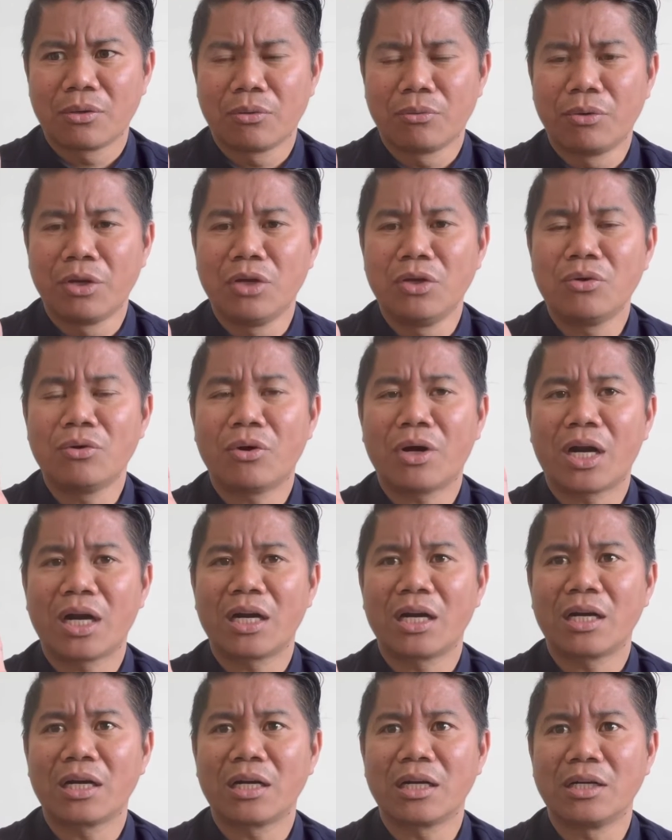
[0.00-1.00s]
When you are
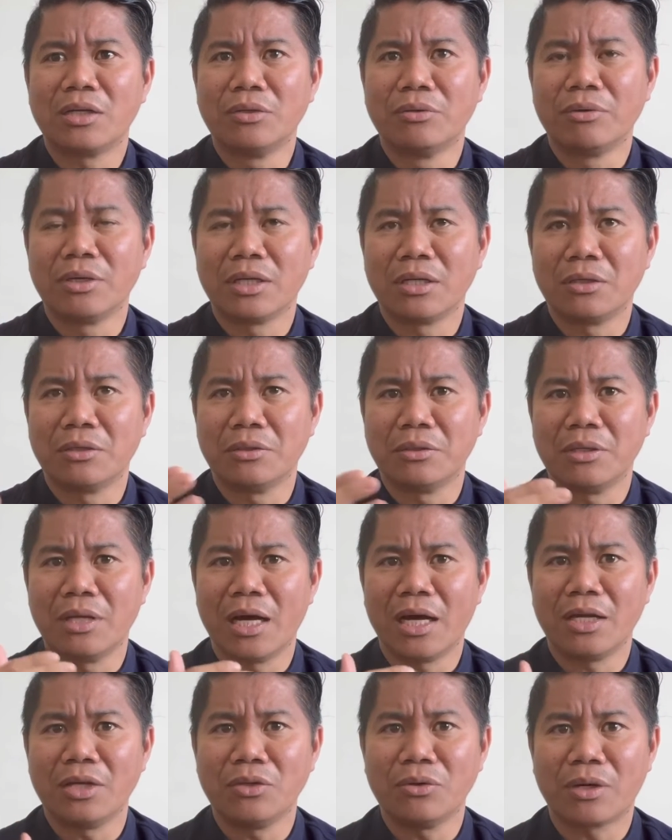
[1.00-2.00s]
doing good
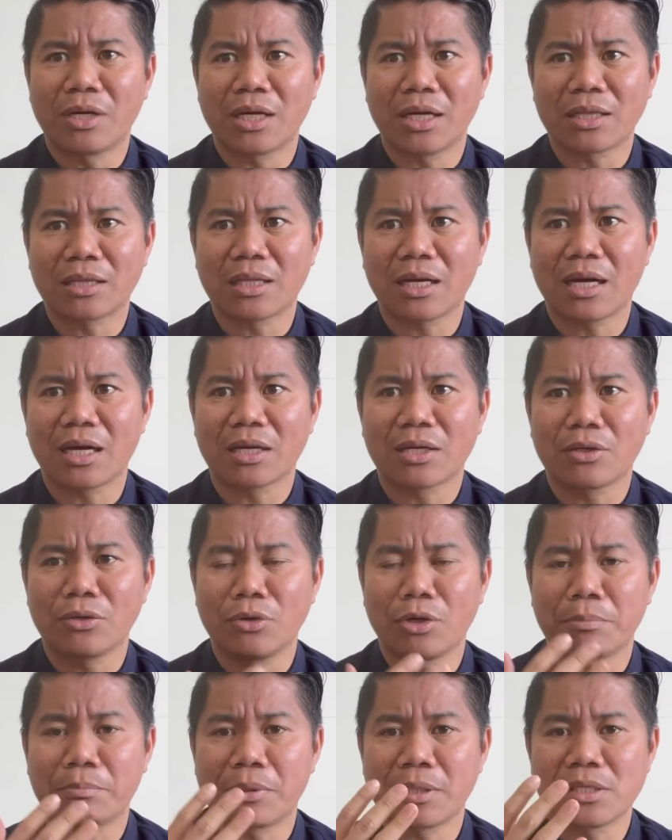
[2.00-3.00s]
and you are attacked,
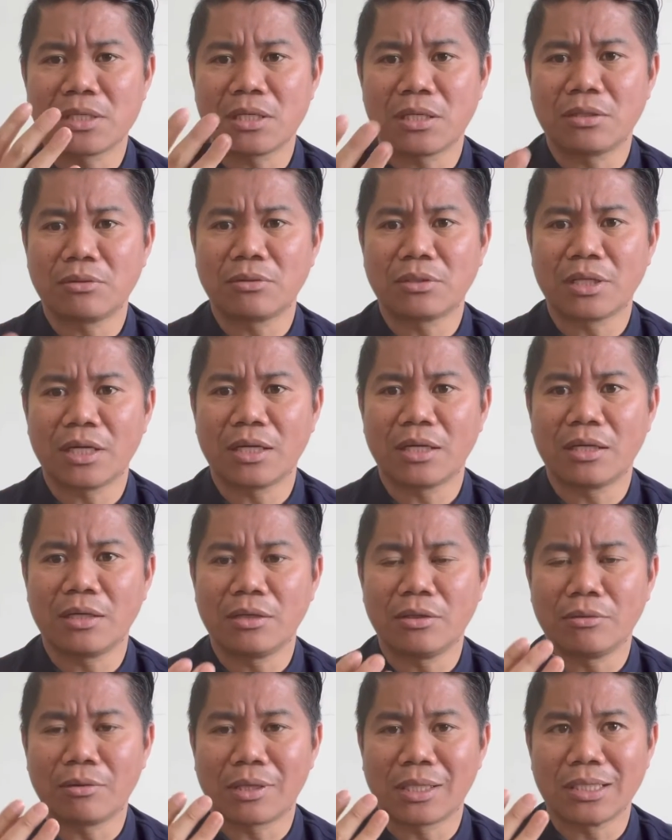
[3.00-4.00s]
you are persecuted,
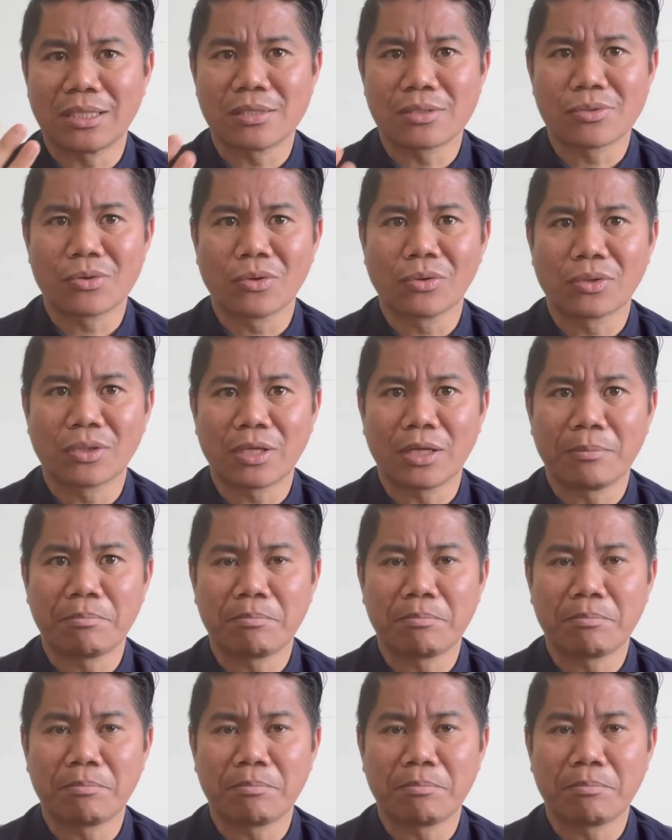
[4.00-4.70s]
you are insulted,